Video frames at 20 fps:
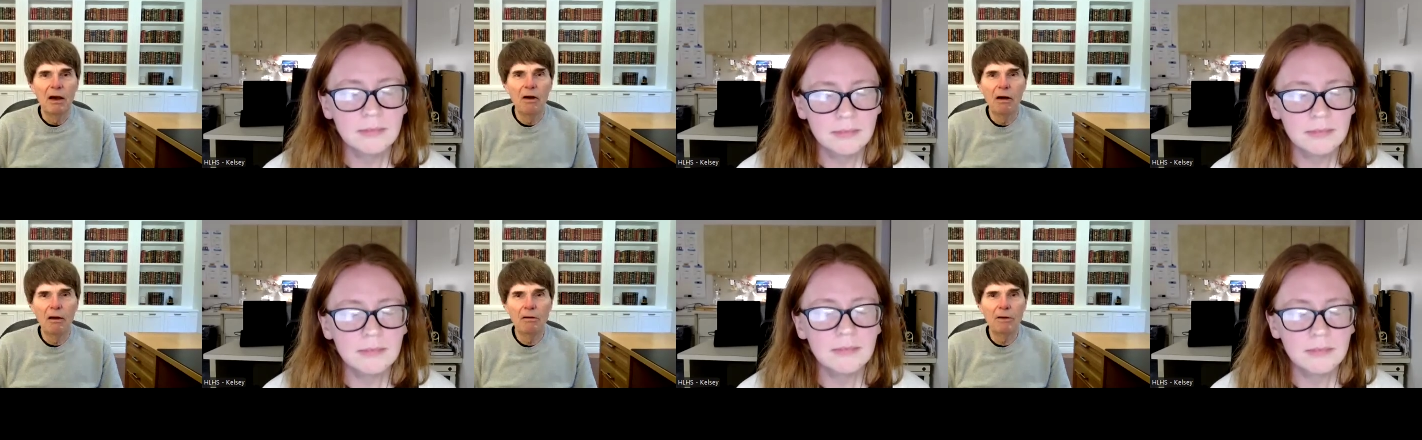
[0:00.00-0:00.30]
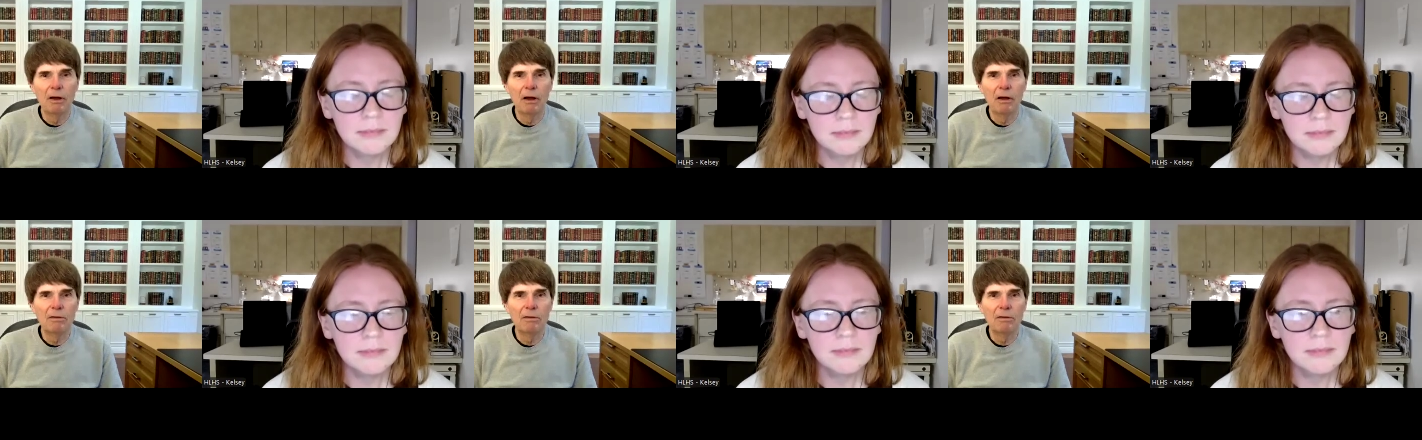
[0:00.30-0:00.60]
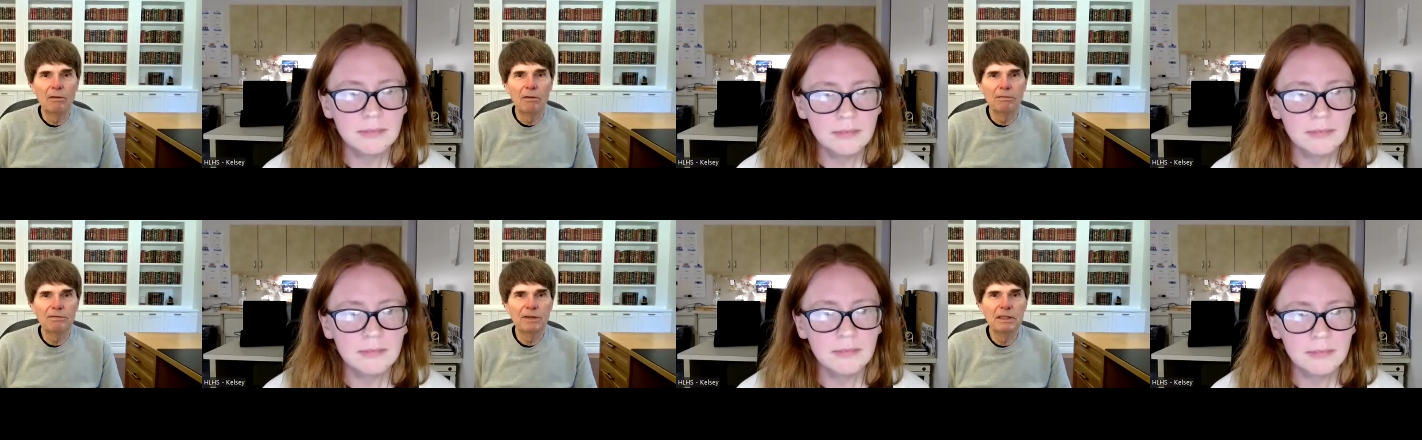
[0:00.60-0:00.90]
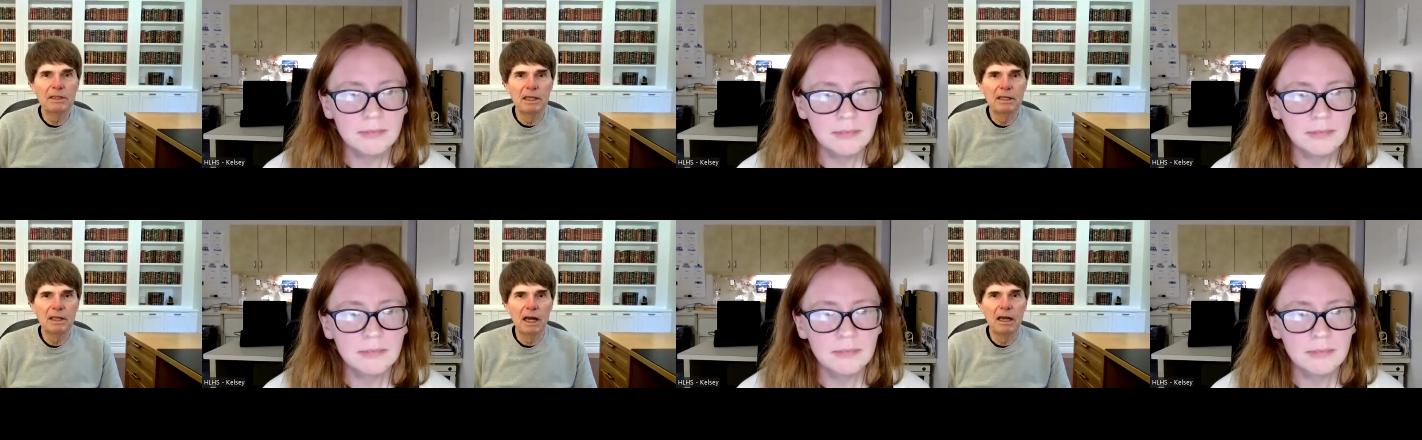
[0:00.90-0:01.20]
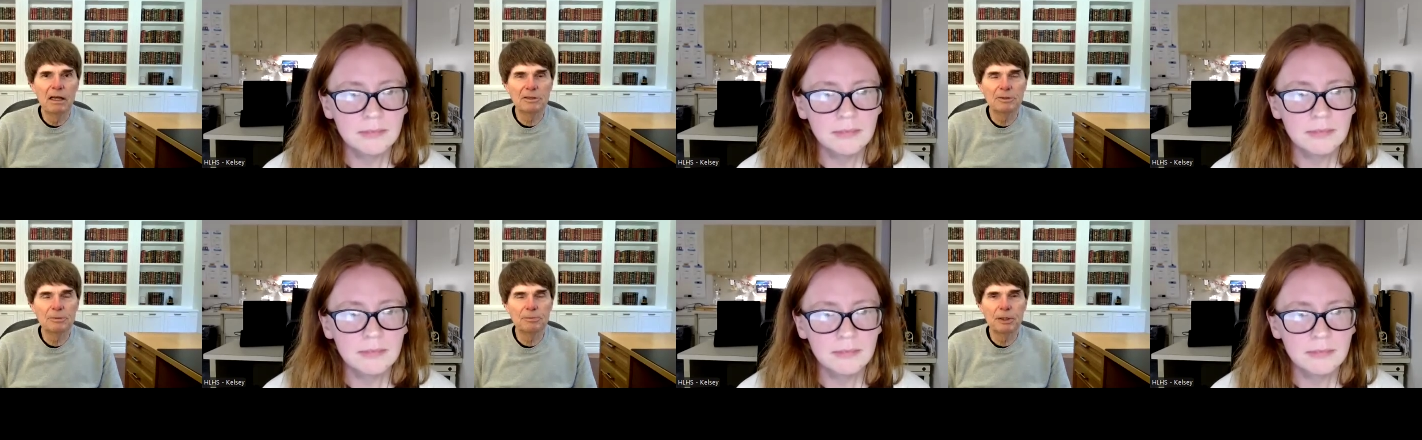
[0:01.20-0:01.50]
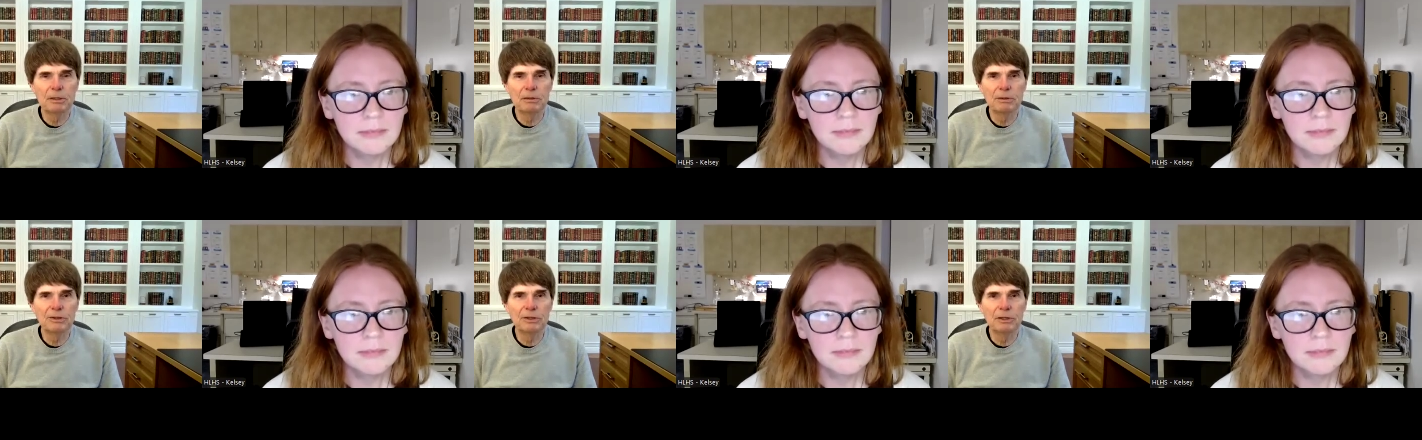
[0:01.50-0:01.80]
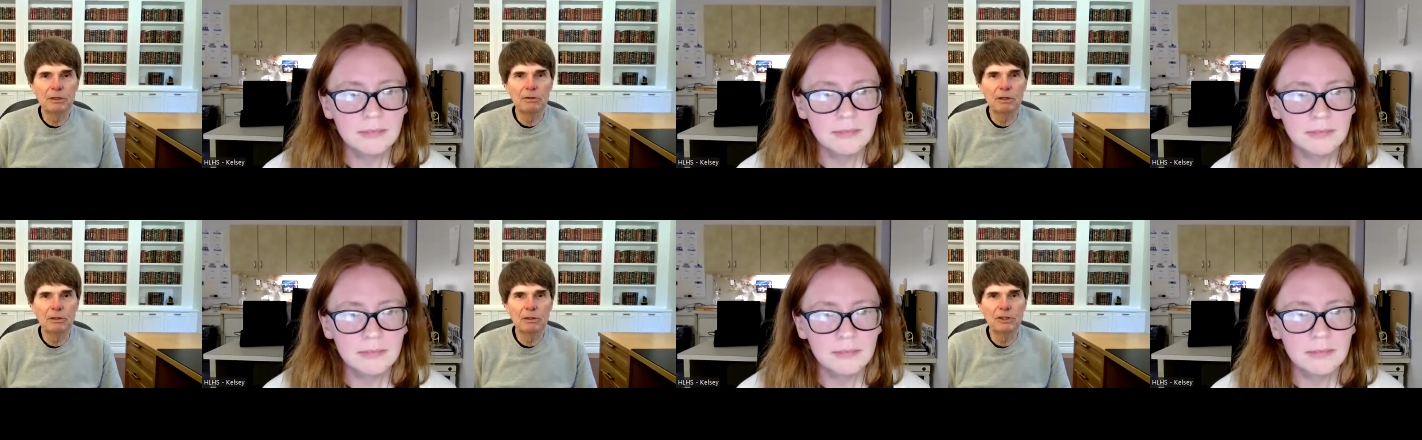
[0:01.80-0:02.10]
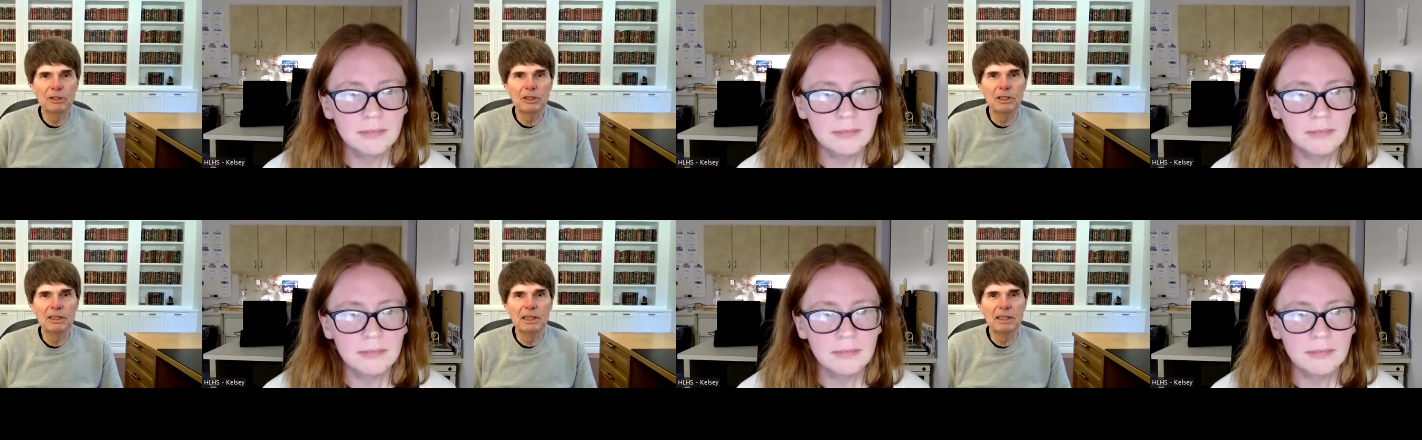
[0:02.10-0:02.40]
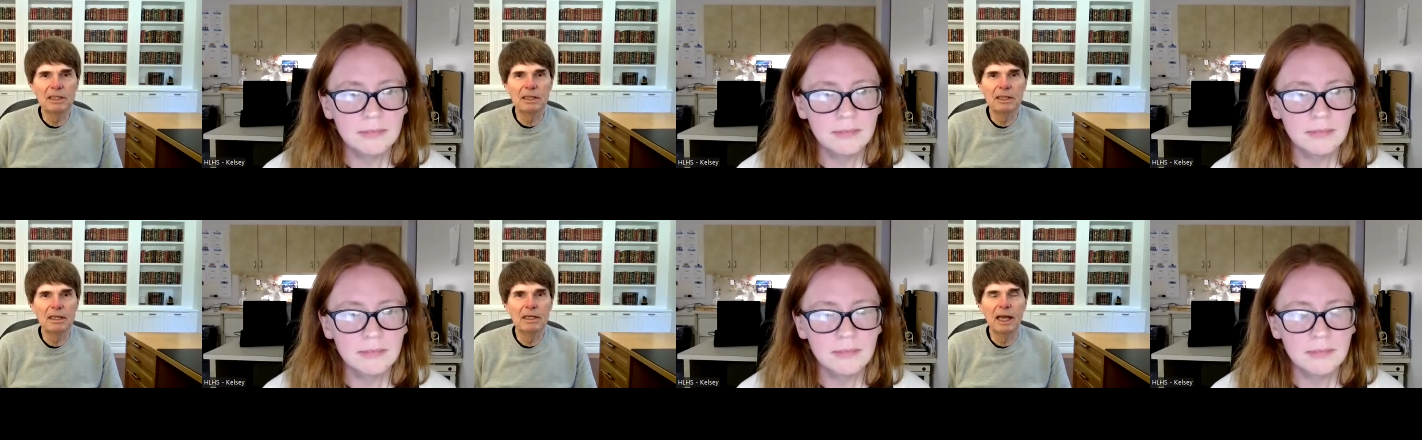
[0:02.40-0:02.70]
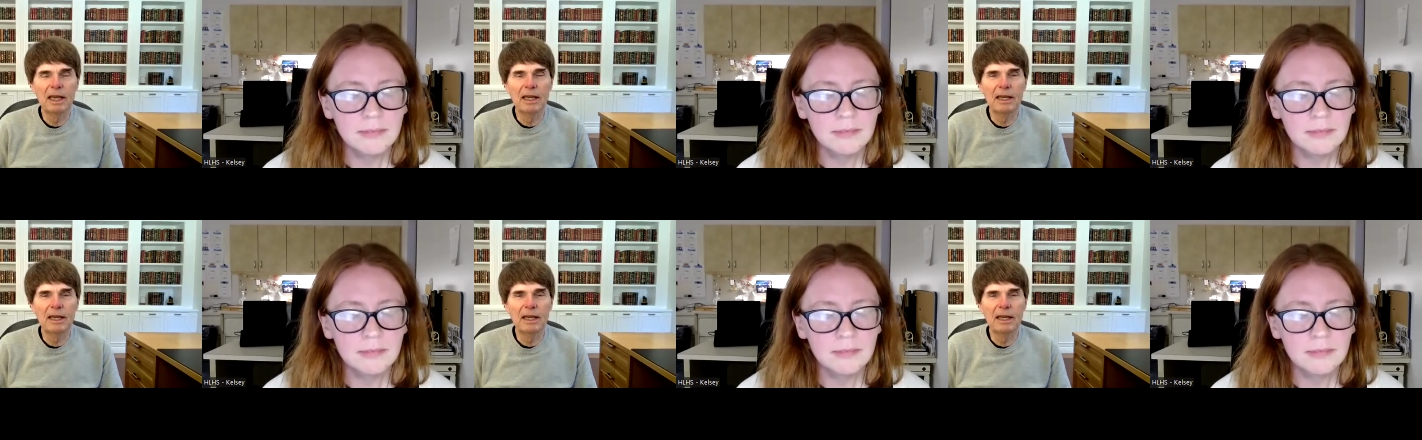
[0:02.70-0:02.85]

Speaker 1: often in the hospital, so she didn't